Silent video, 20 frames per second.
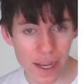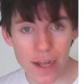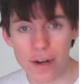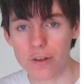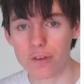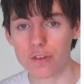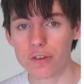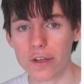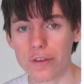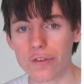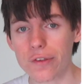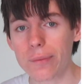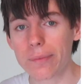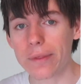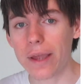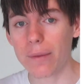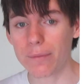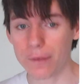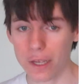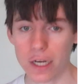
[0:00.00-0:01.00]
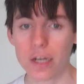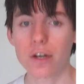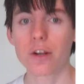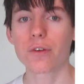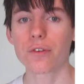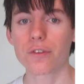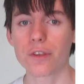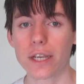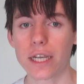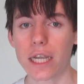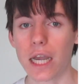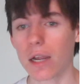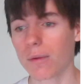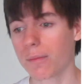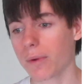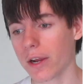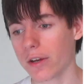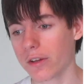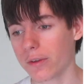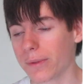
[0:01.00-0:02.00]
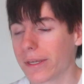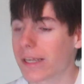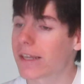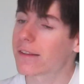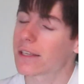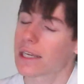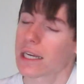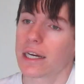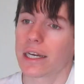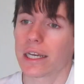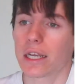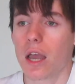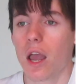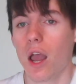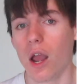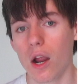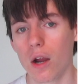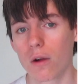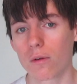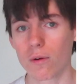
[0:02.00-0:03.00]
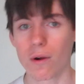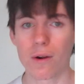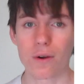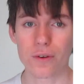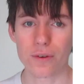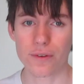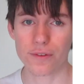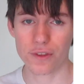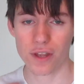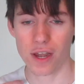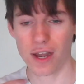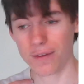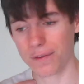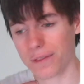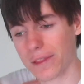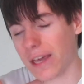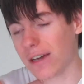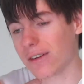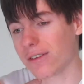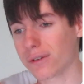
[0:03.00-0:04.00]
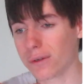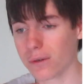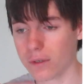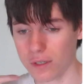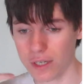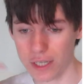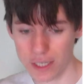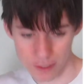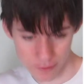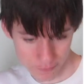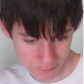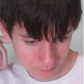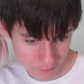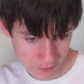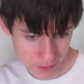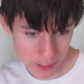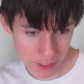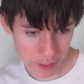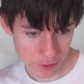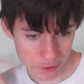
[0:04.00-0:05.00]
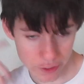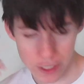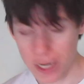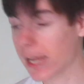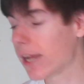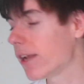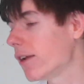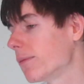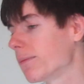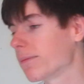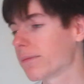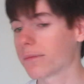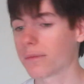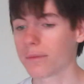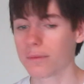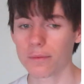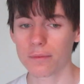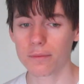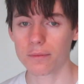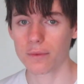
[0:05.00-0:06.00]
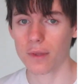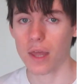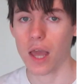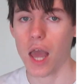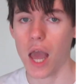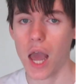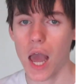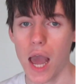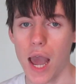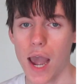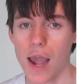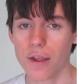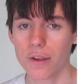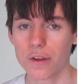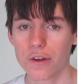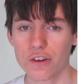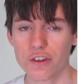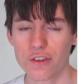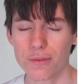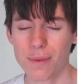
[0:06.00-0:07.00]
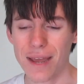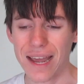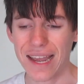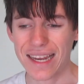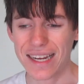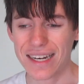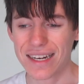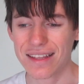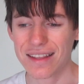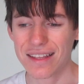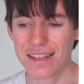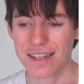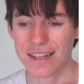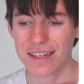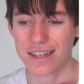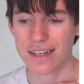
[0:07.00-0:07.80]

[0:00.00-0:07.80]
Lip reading: head on straight. Sometimes I gotta go see a chiropractor because they like, rolls off that little like thing in your head. your spine, I think.